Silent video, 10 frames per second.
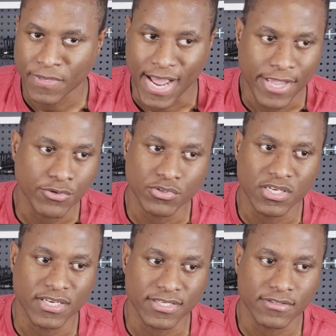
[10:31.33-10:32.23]
I use
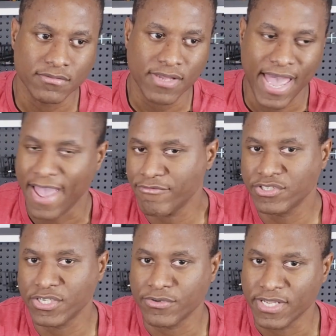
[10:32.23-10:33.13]
Linux every
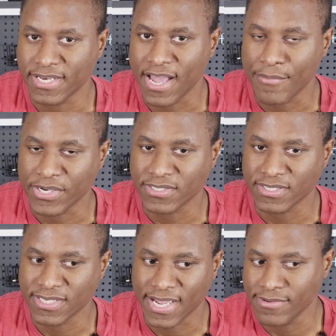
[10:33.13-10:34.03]
single day now because,
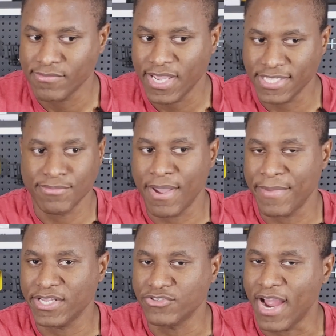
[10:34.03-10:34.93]
as I said, it's my
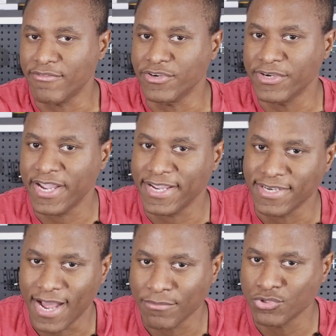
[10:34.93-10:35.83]
main driver,
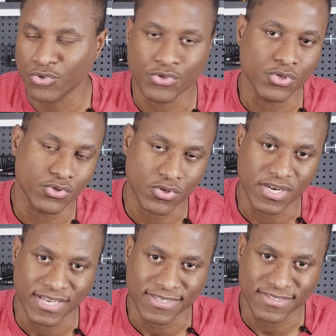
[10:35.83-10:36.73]
and I'm so used to
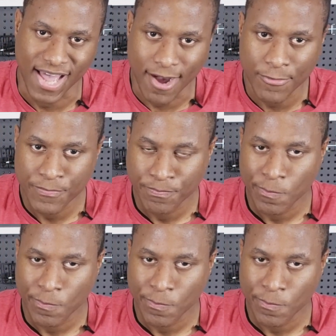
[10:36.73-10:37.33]
Linux now.